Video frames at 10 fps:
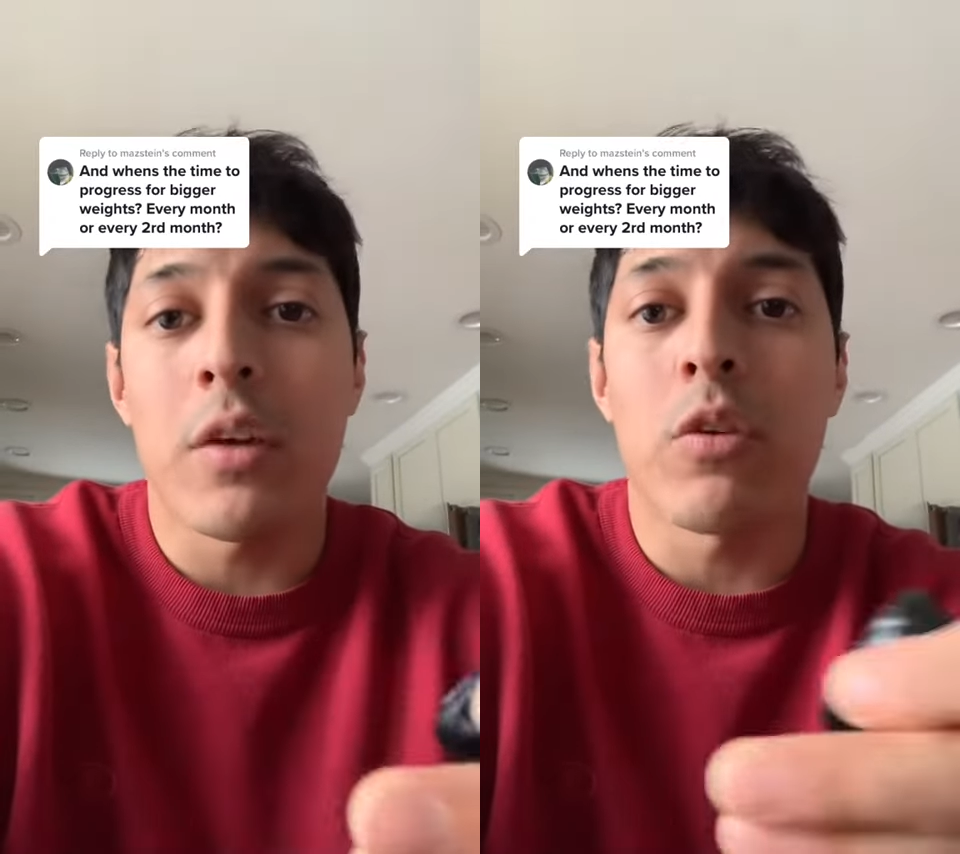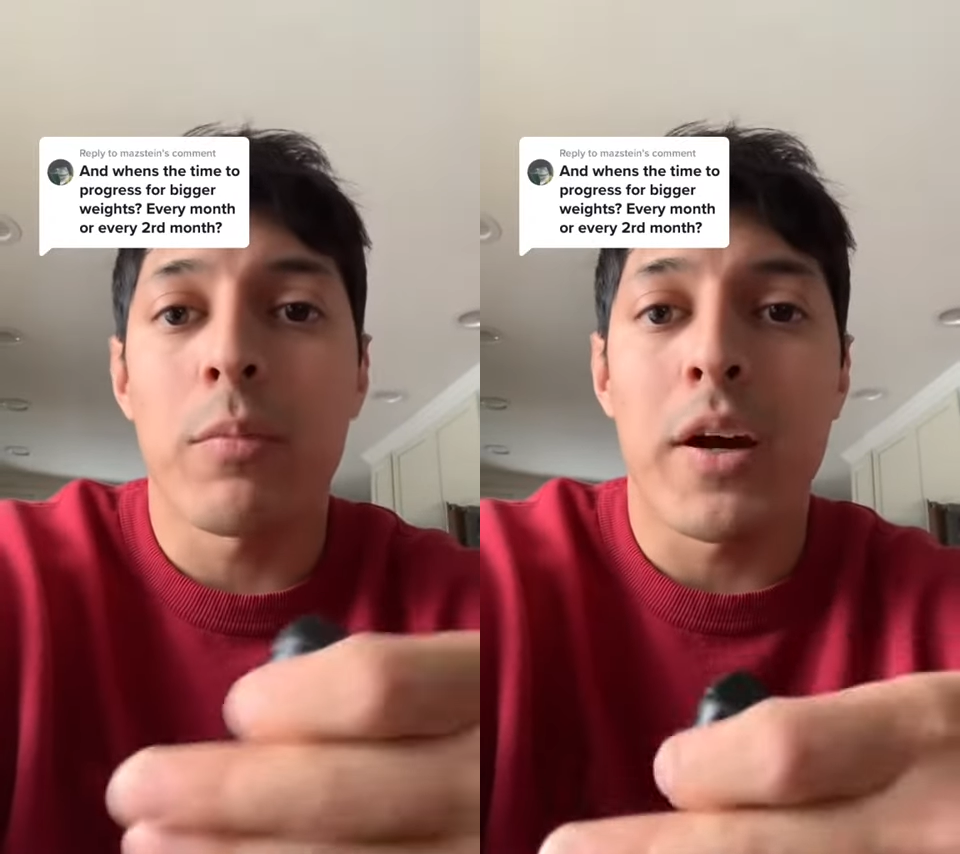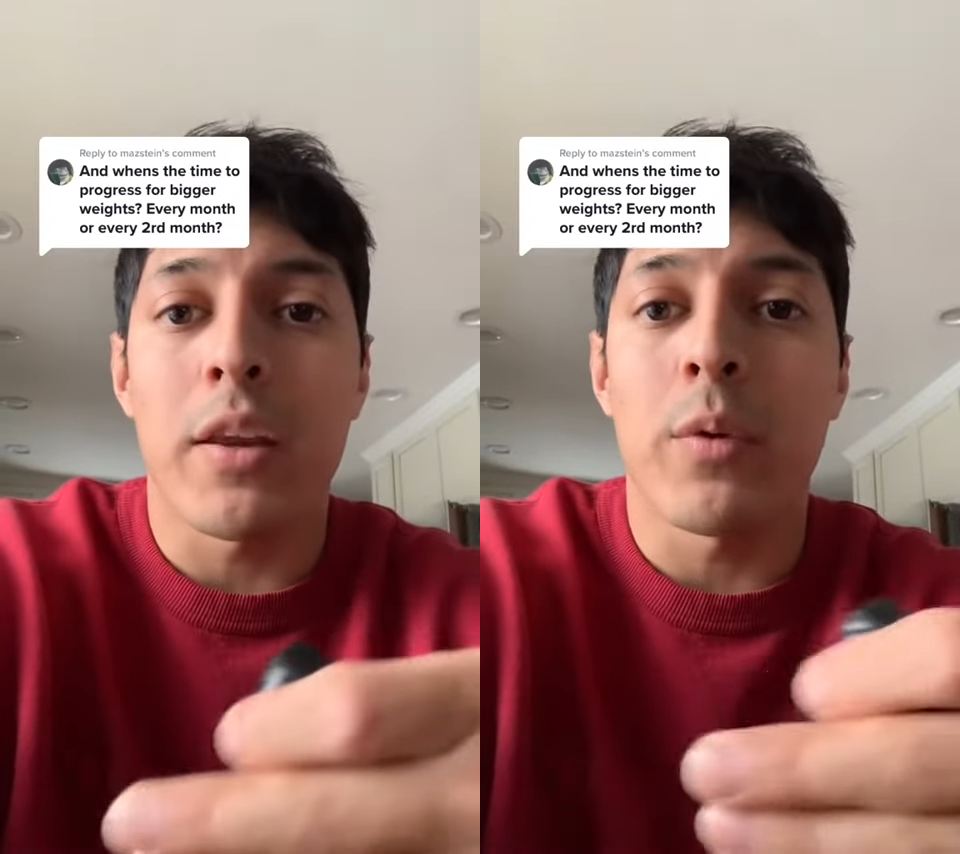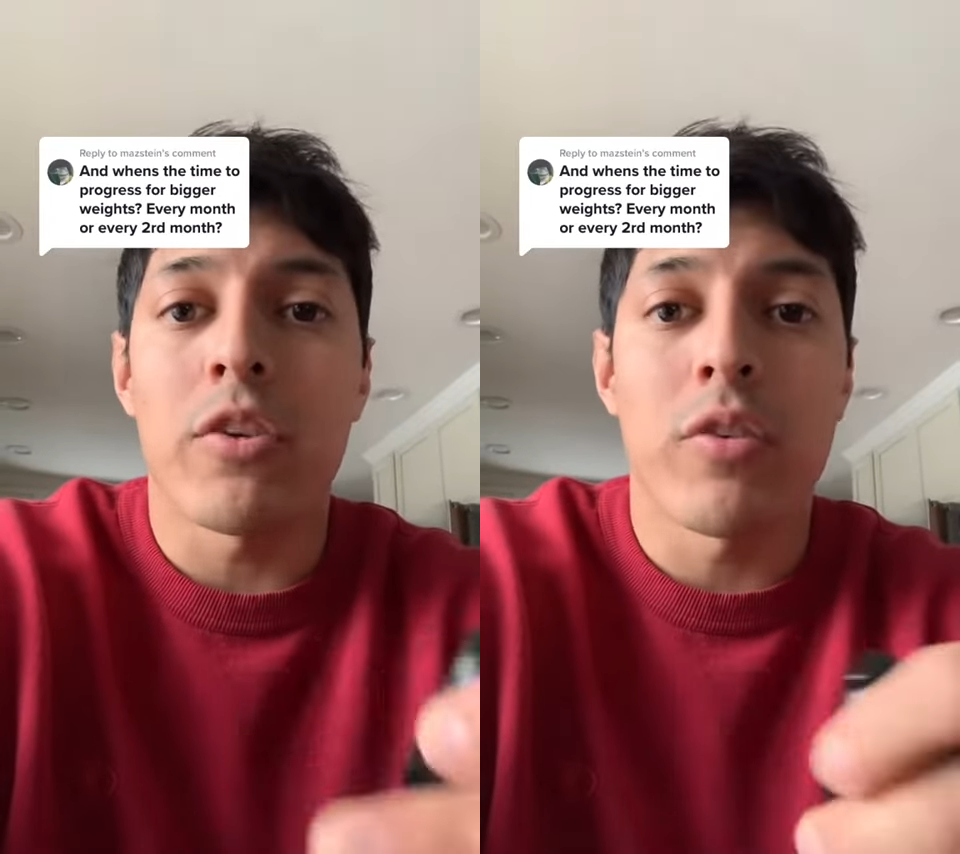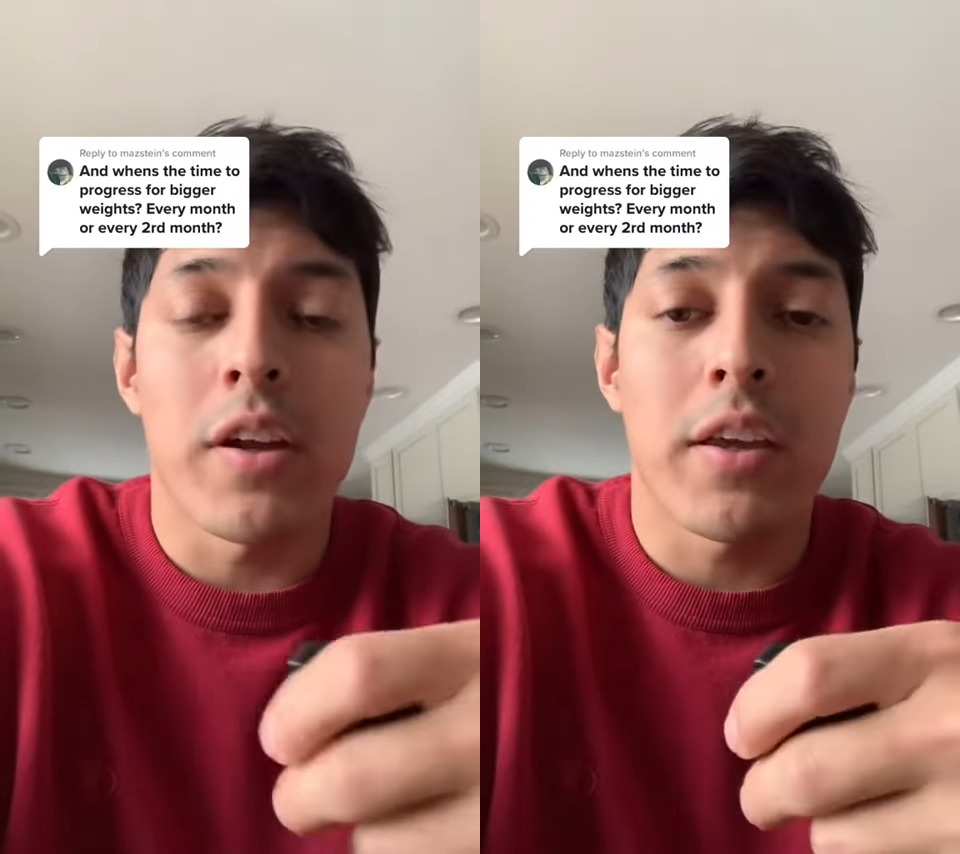with bodyweight
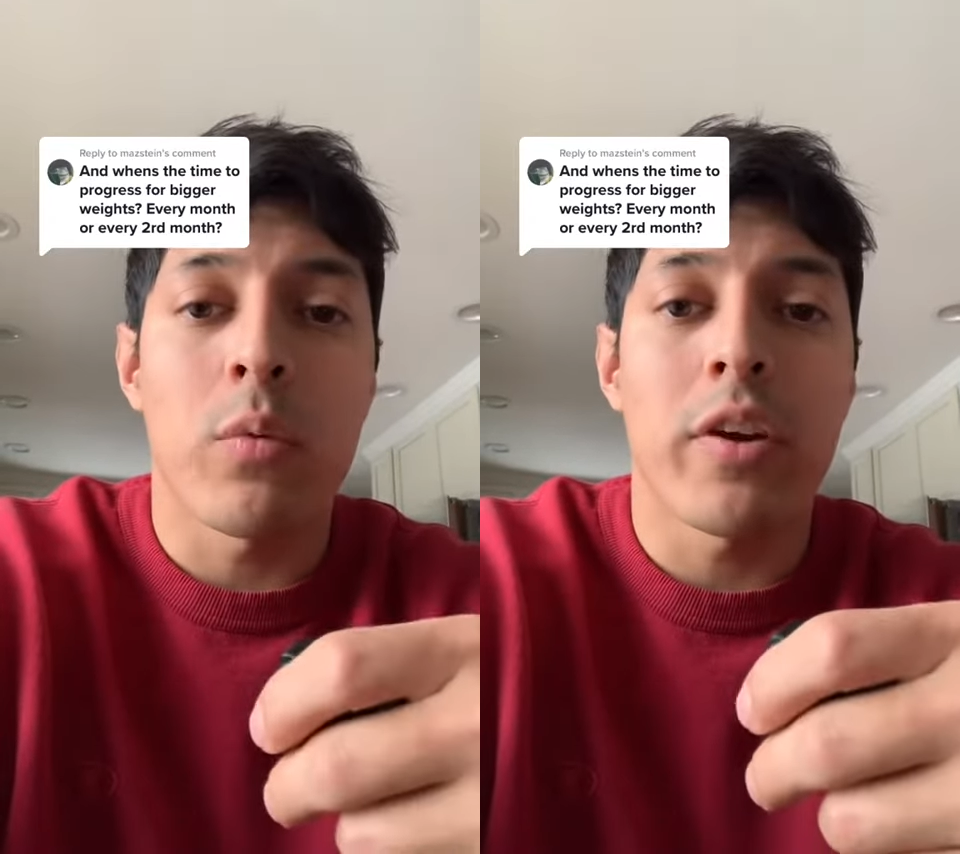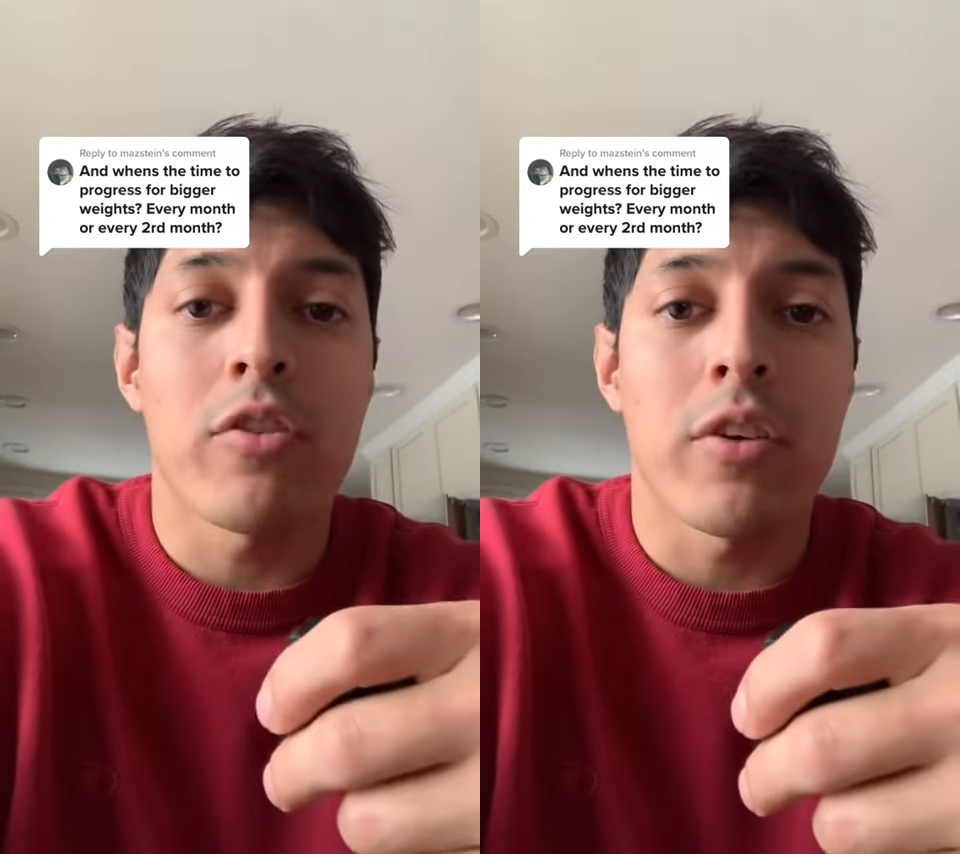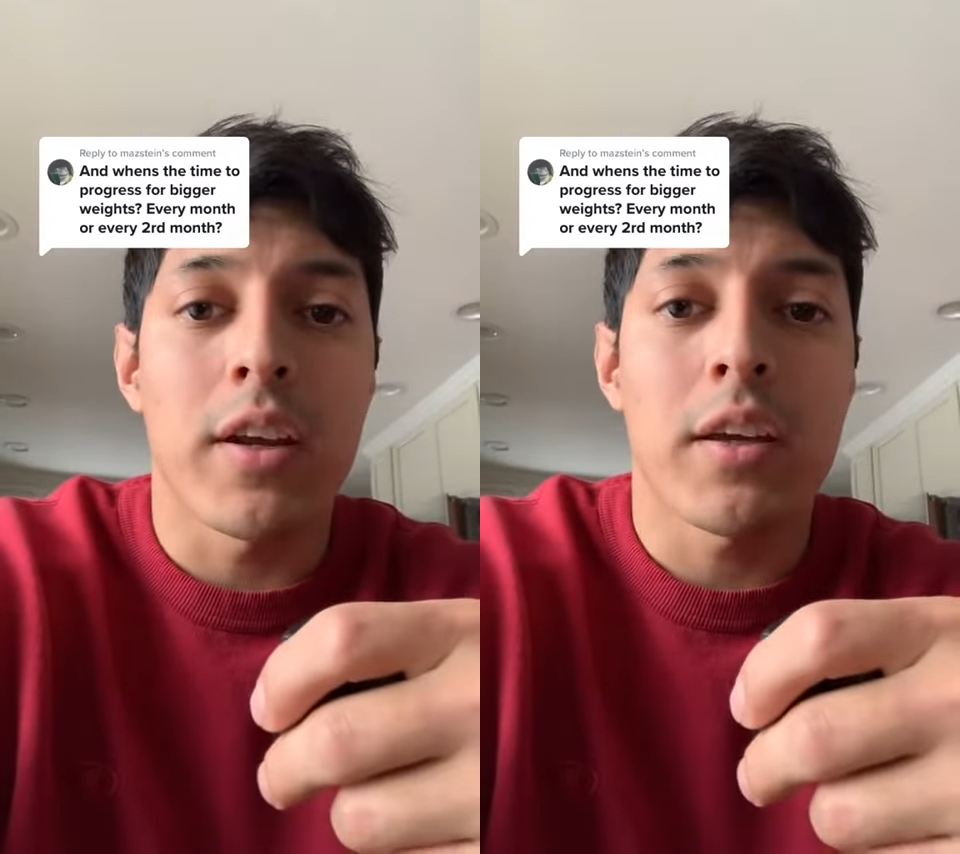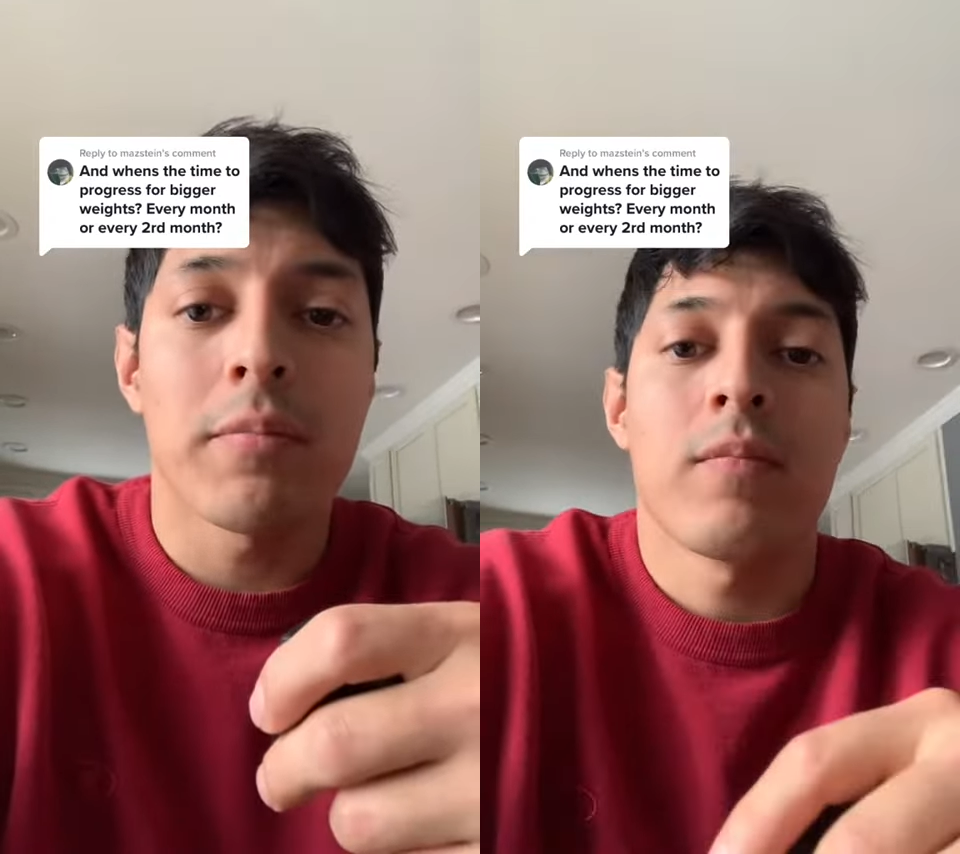training and weight training.